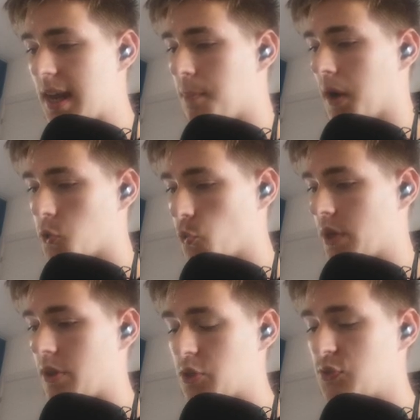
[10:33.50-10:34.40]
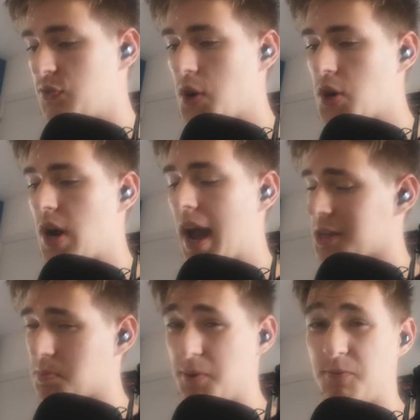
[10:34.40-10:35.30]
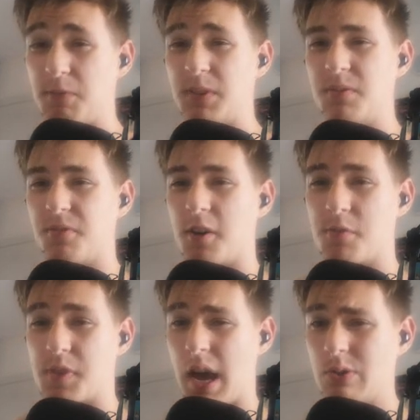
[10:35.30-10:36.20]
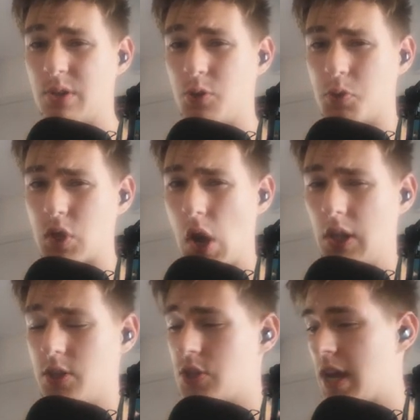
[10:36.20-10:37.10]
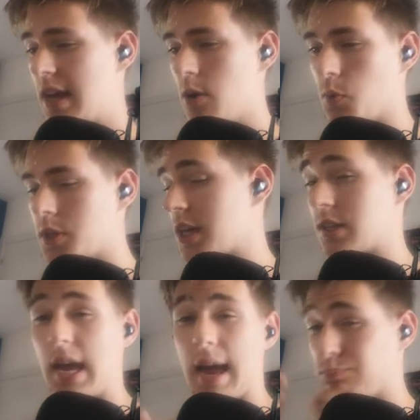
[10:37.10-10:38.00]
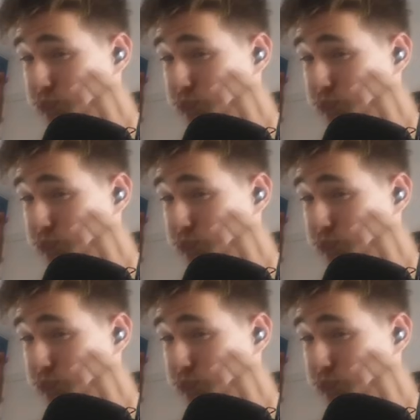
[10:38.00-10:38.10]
in my career thus far has been 55,000 US dollars, which is,